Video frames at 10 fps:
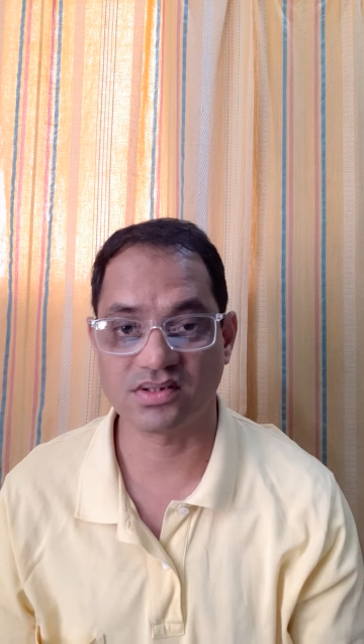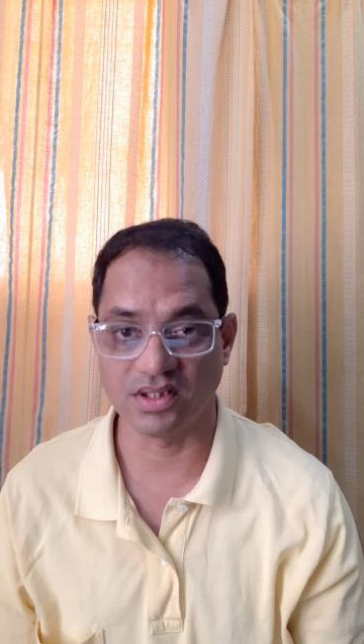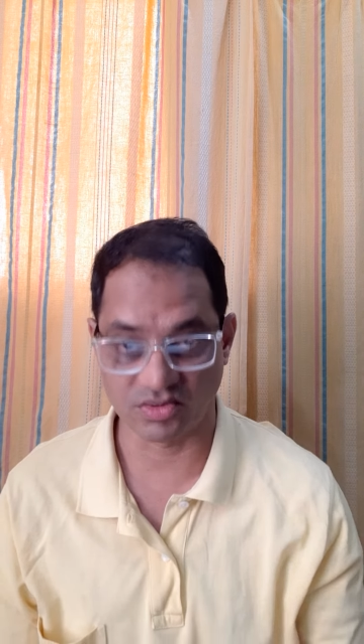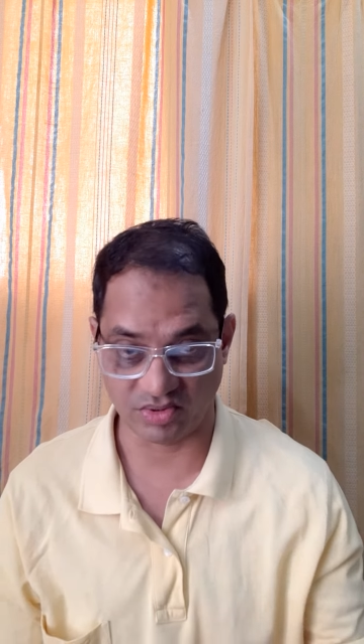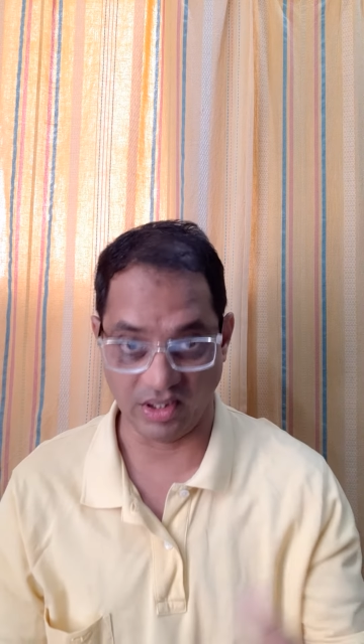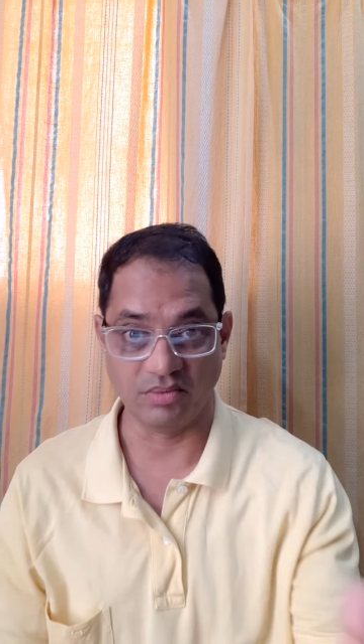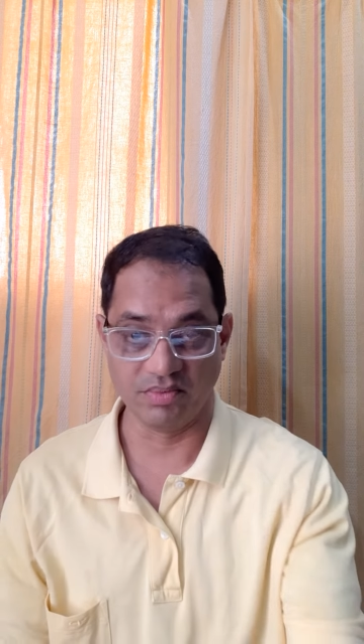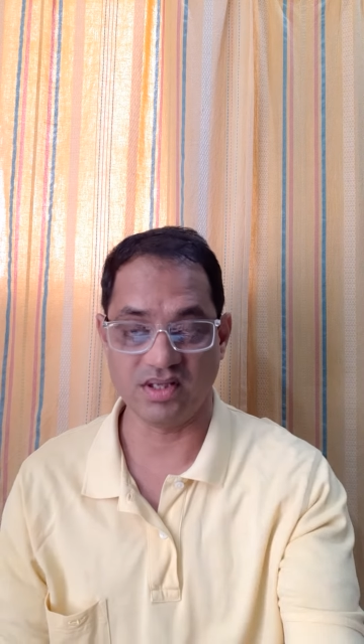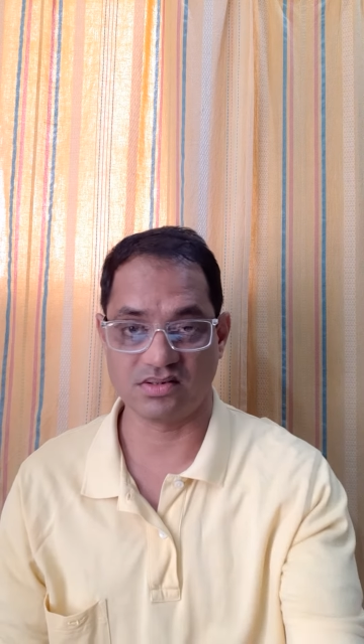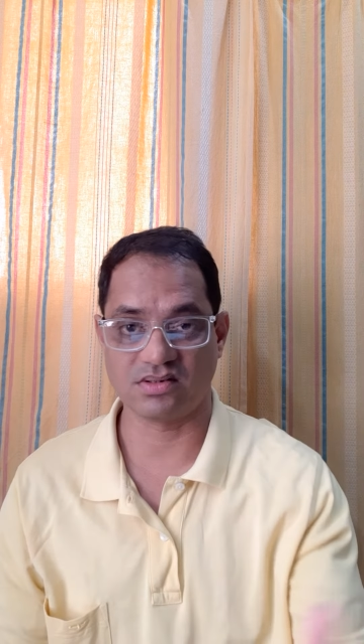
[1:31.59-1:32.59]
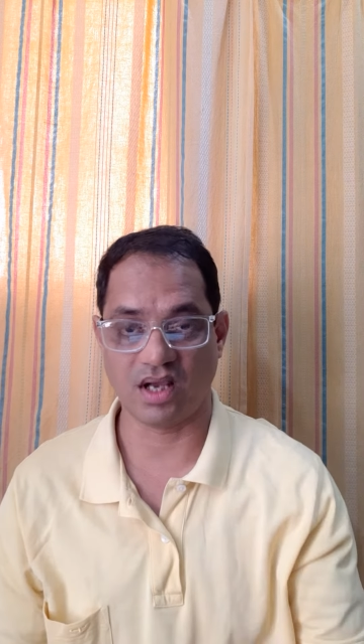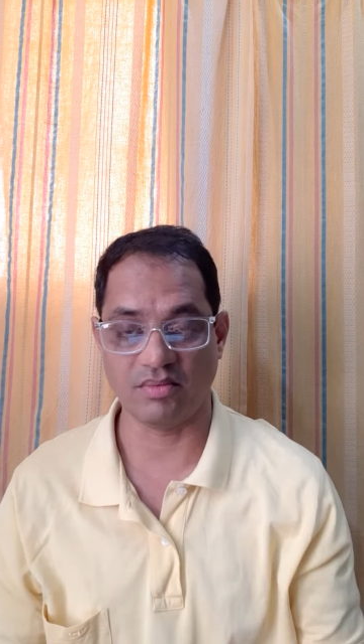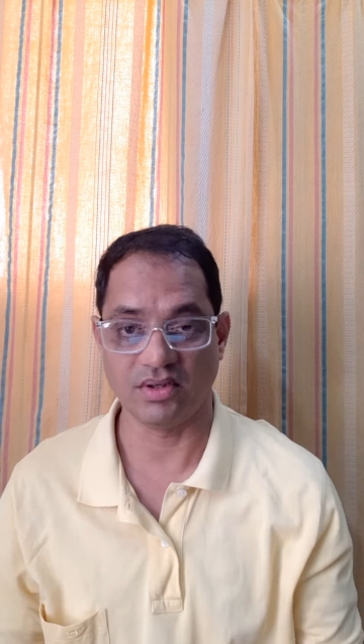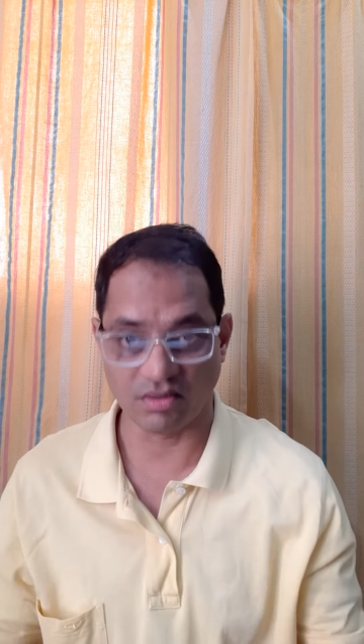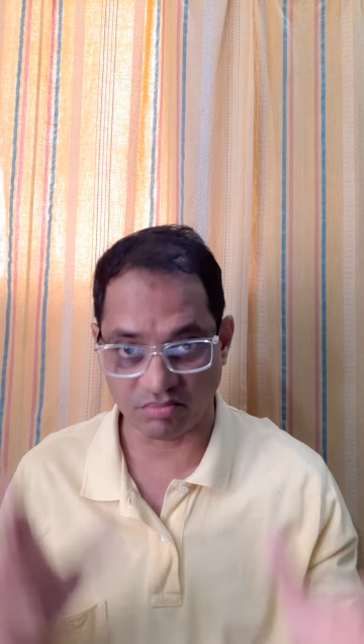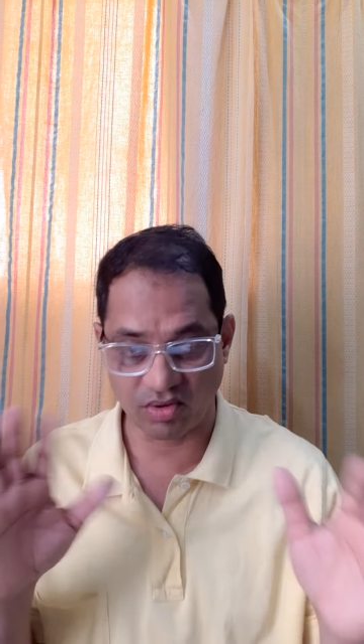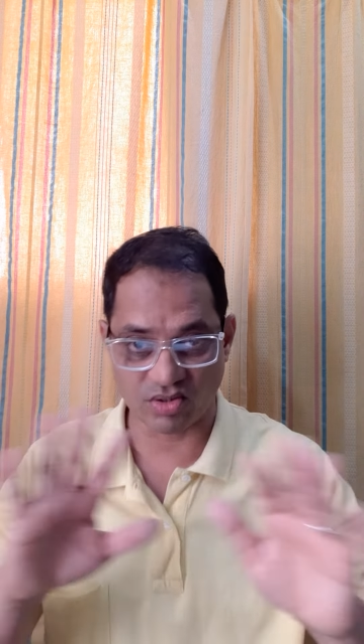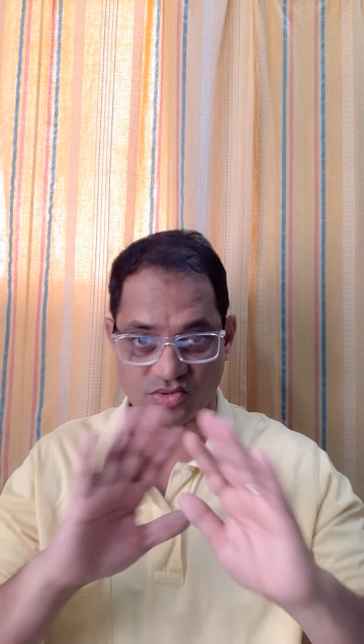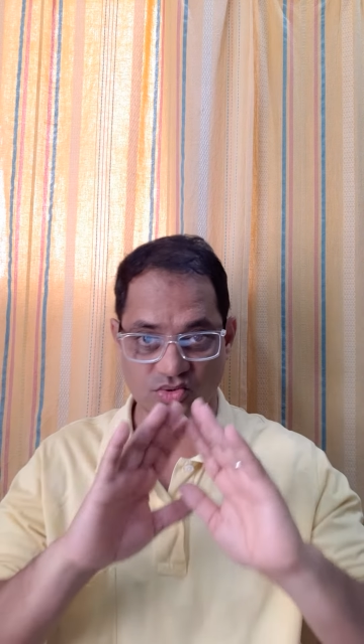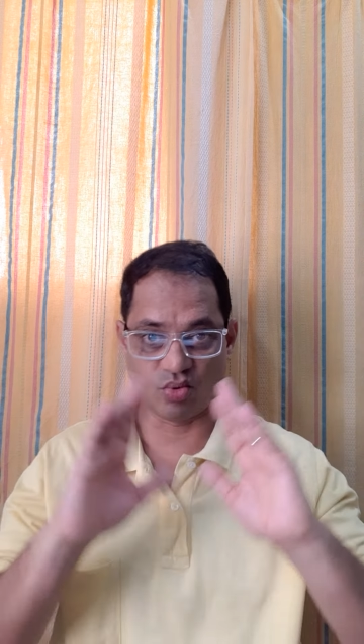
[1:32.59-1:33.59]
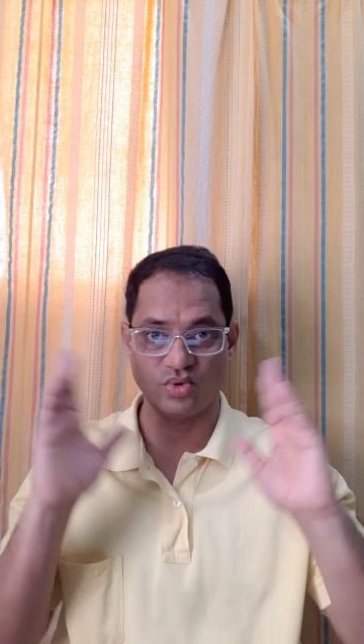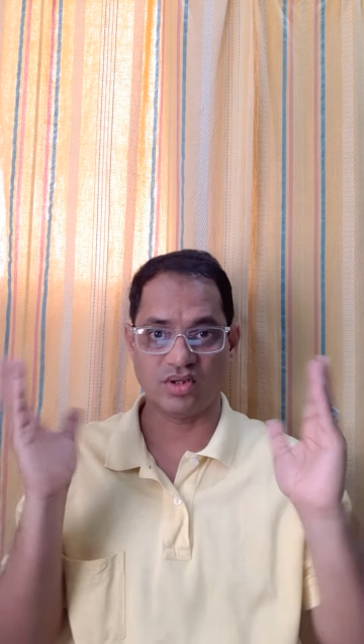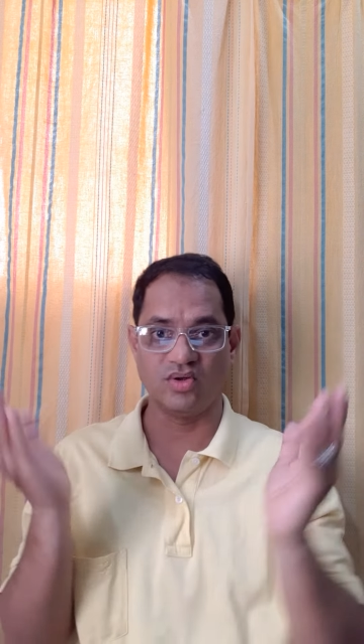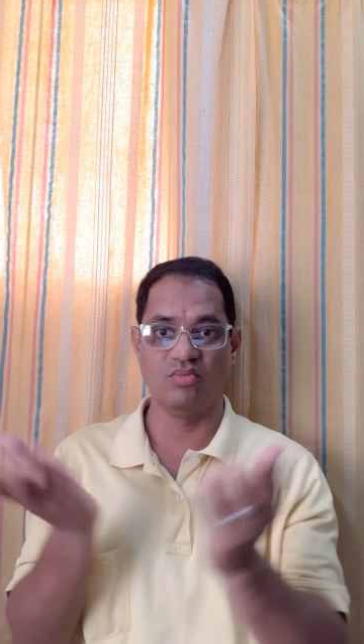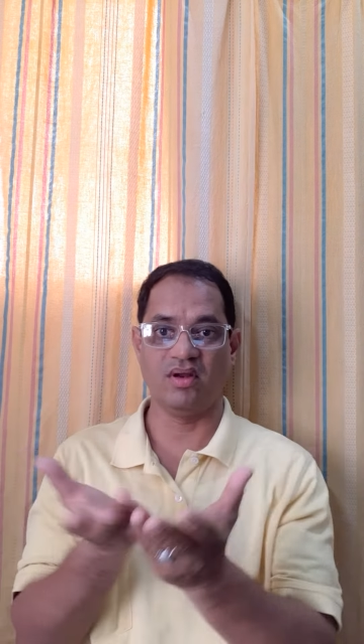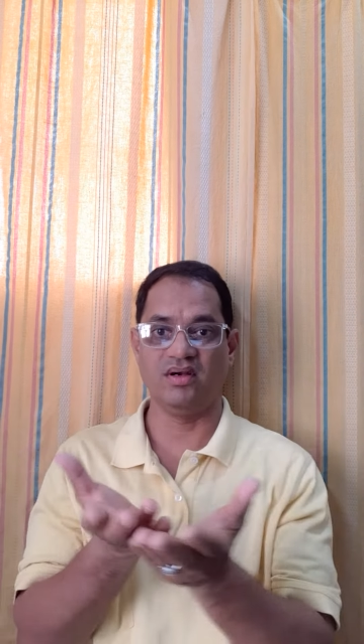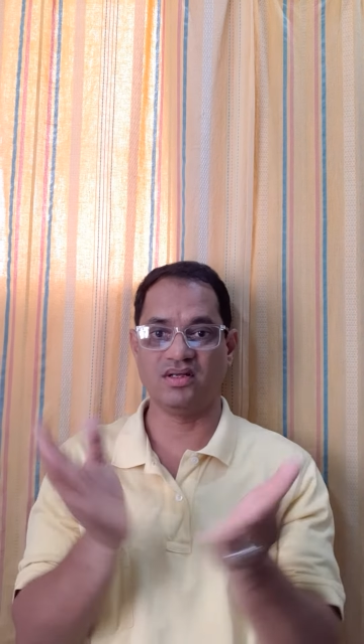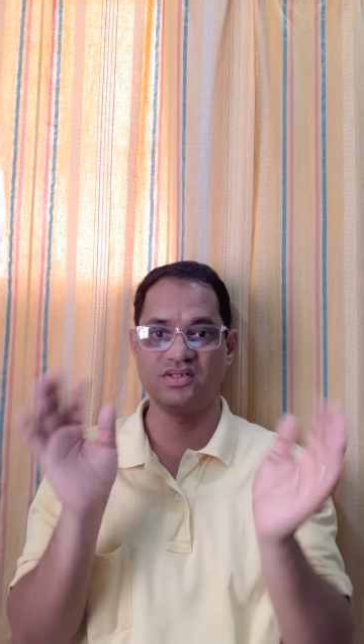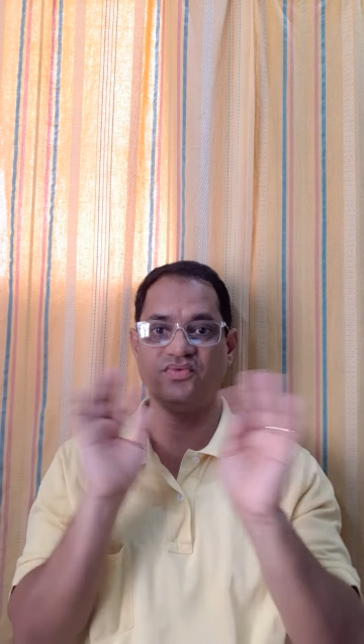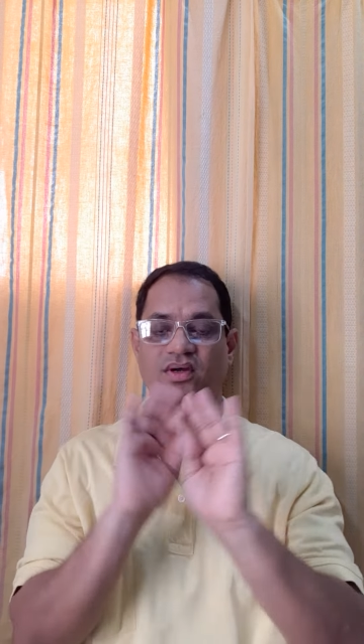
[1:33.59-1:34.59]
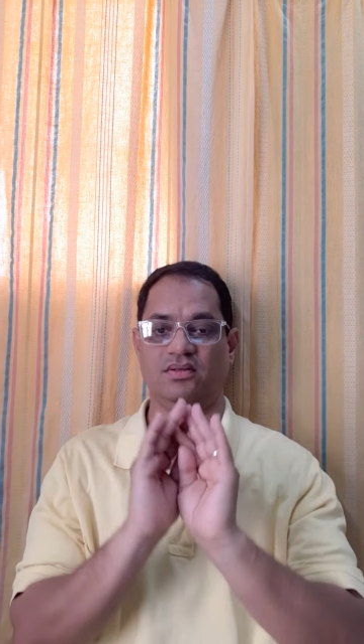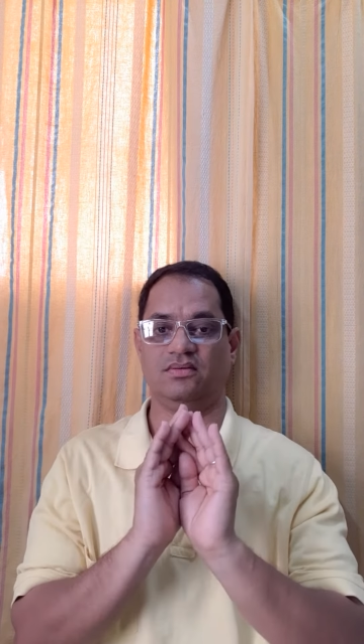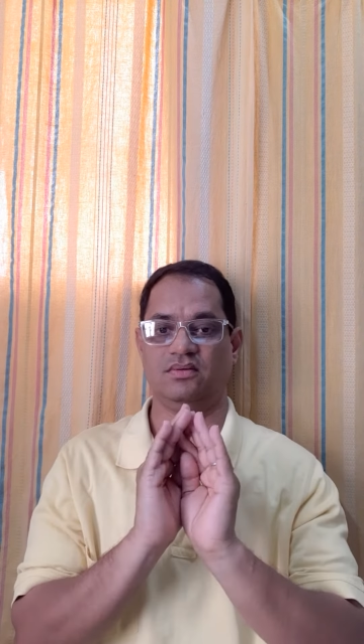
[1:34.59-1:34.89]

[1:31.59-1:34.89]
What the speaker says: It means, because total humanity is one.